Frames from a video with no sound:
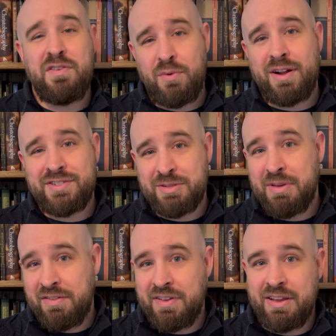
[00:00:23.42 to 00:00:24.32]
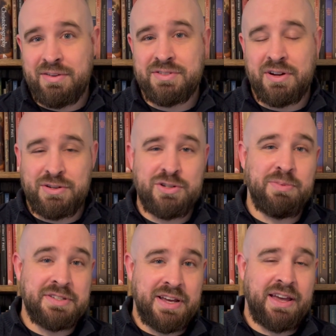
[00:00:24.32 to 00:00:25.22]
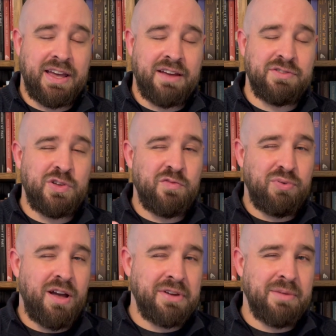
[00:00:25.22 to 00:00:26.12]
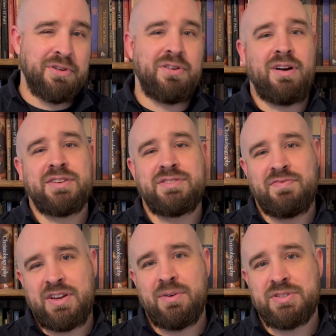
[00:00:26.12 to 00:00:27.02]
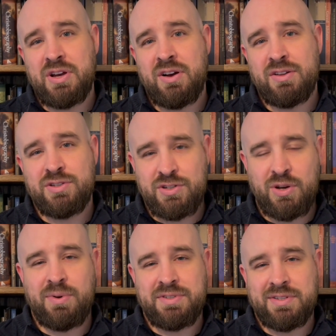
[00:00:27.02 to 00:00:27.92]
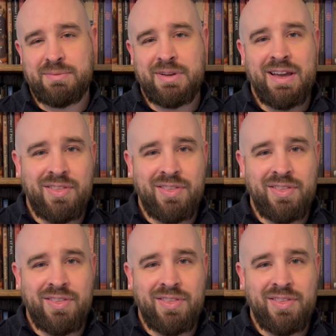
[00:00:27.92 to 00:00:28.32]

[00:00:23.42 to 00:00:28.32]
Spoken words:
you've watched as many videos on YouTube as I have, you've probably come across videos on Stoicism.